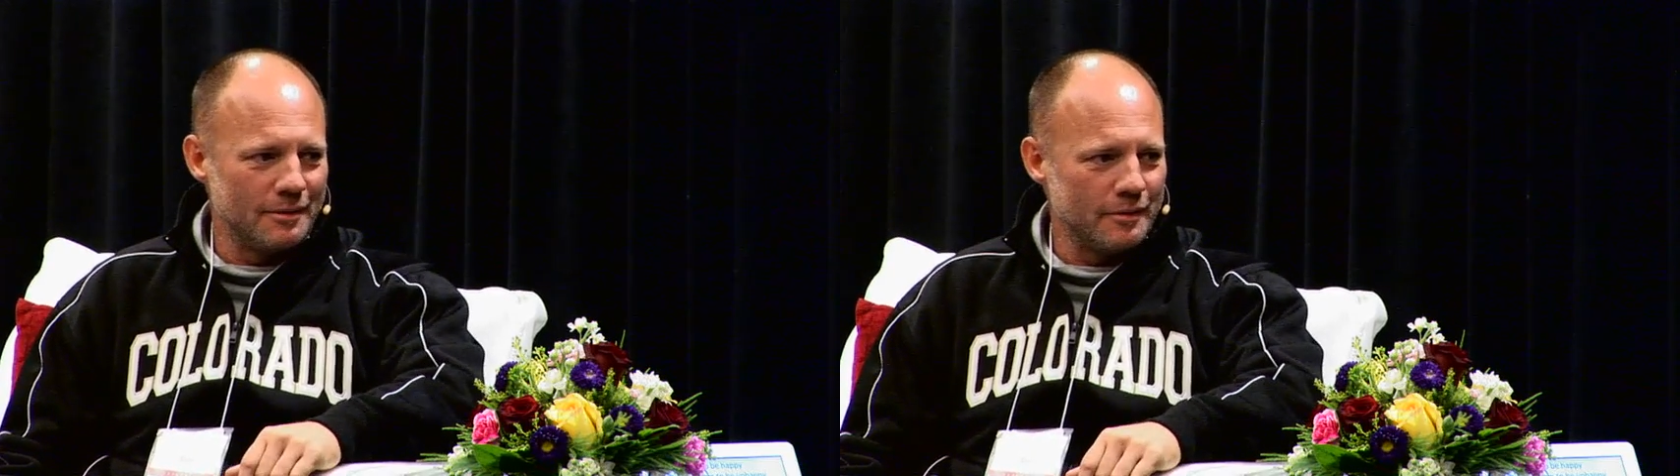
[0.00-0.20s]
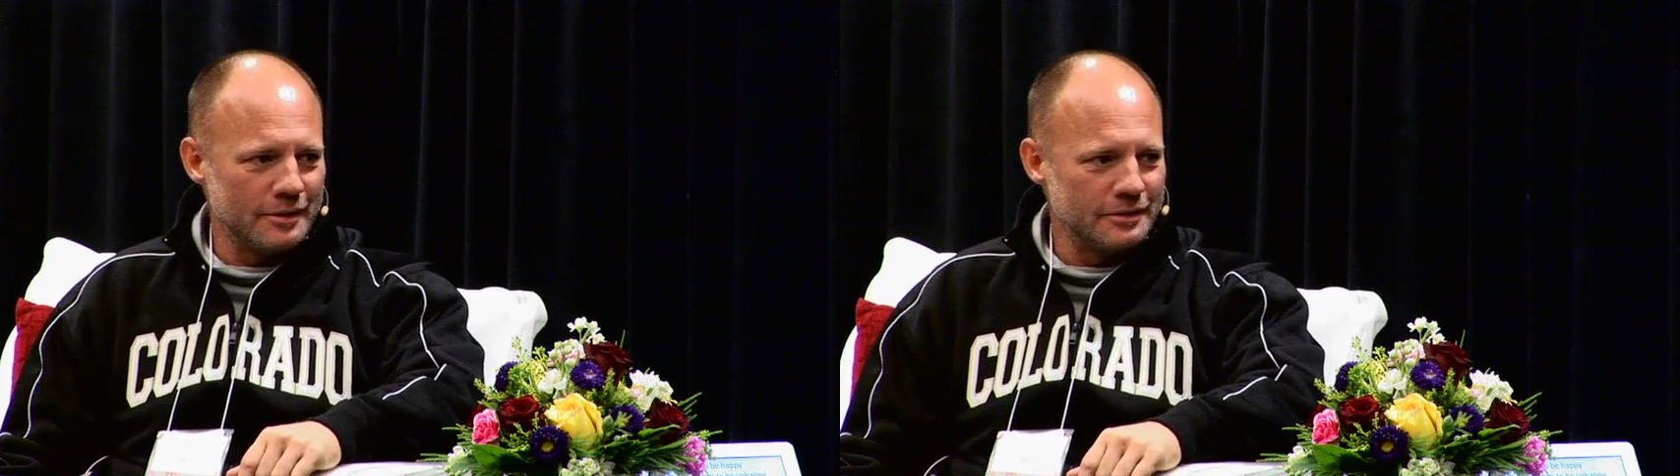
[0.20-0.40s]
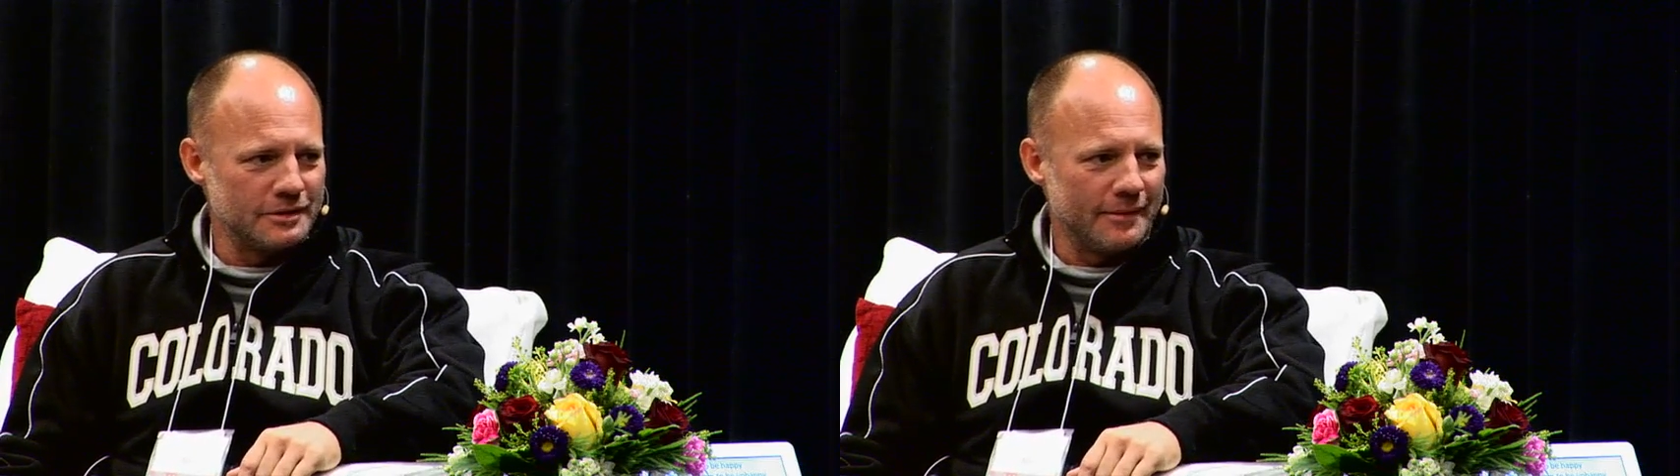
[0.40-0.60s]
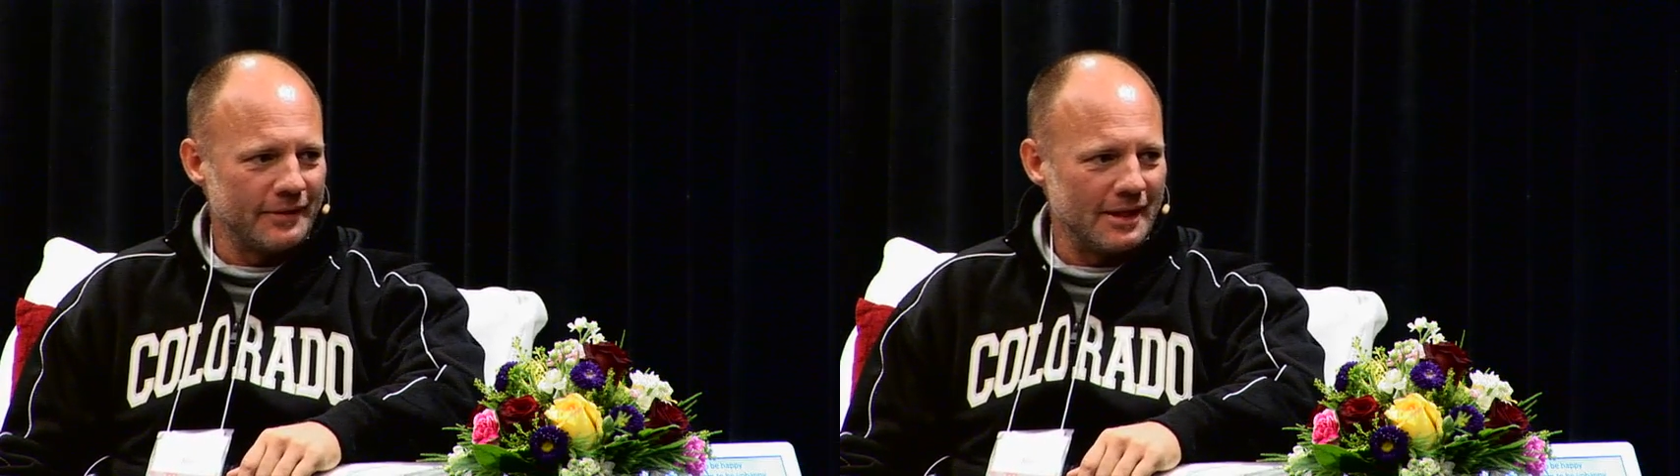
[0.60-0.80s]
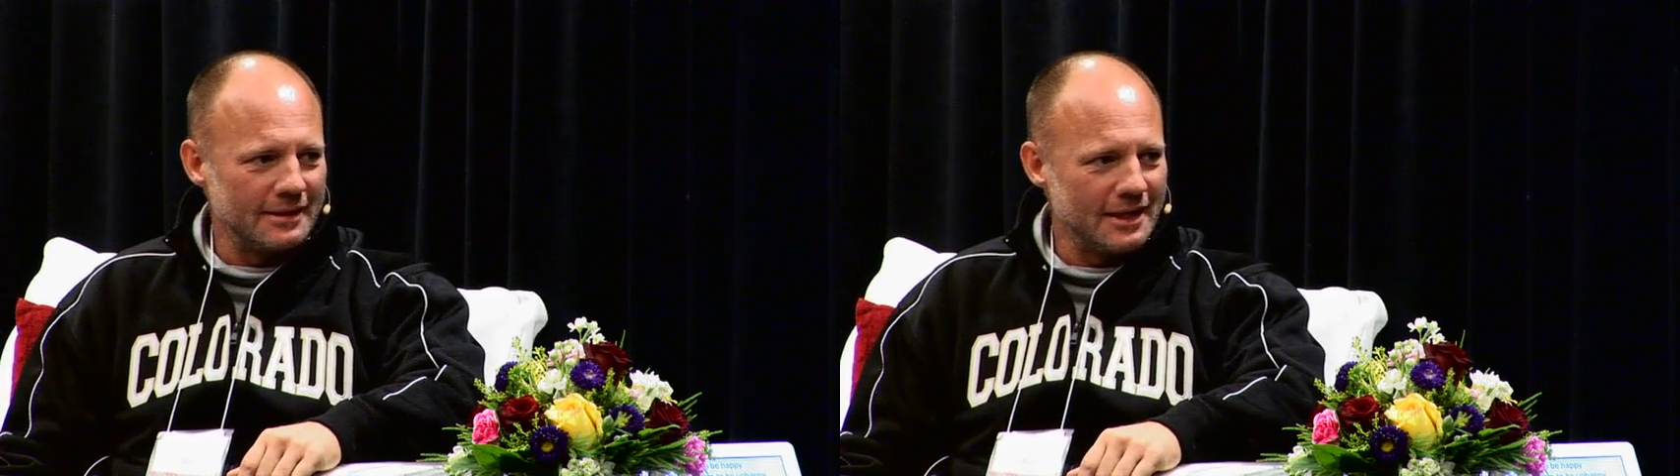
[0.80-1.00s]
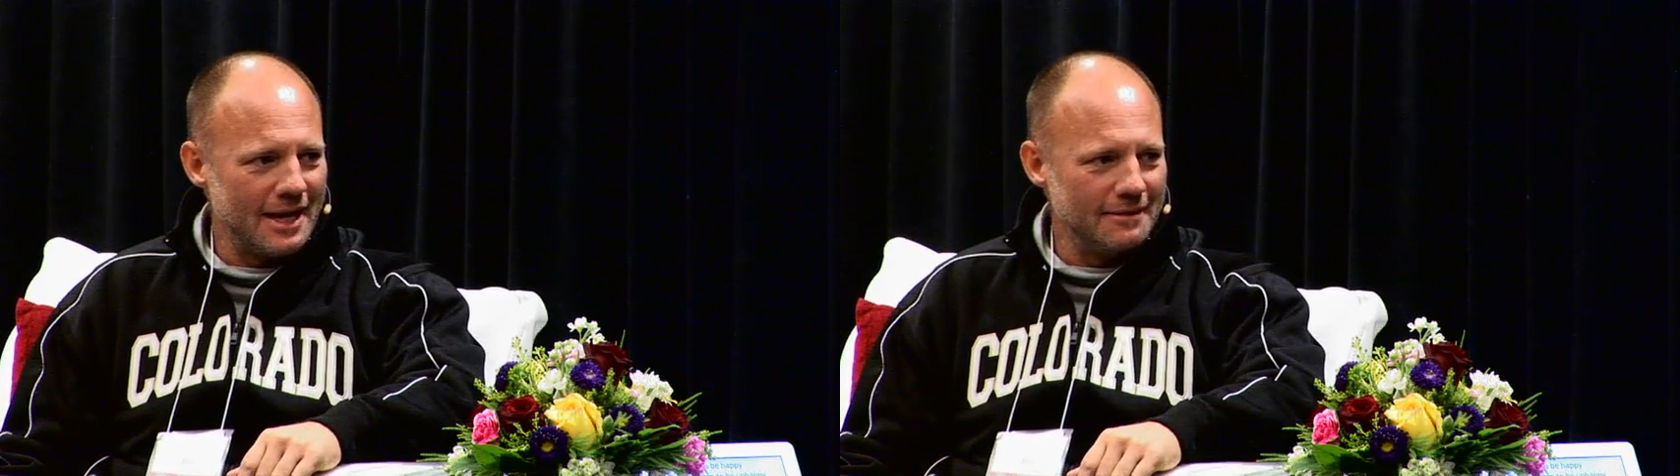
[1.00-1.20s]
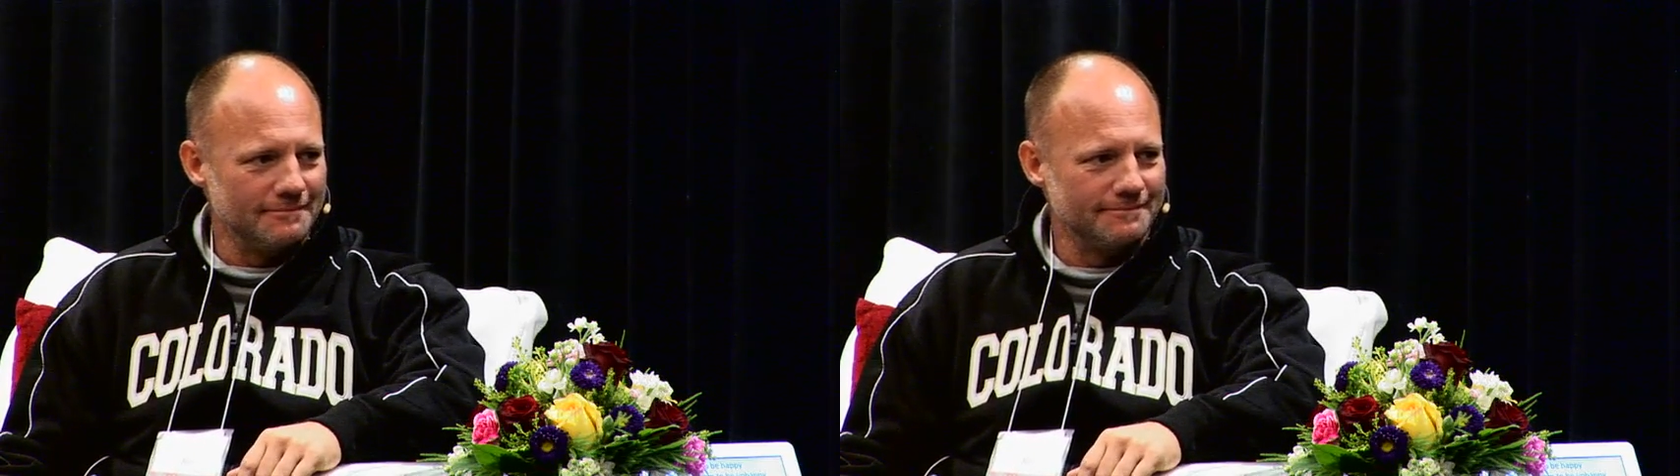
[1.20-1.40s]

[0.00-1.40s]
want to do something like that.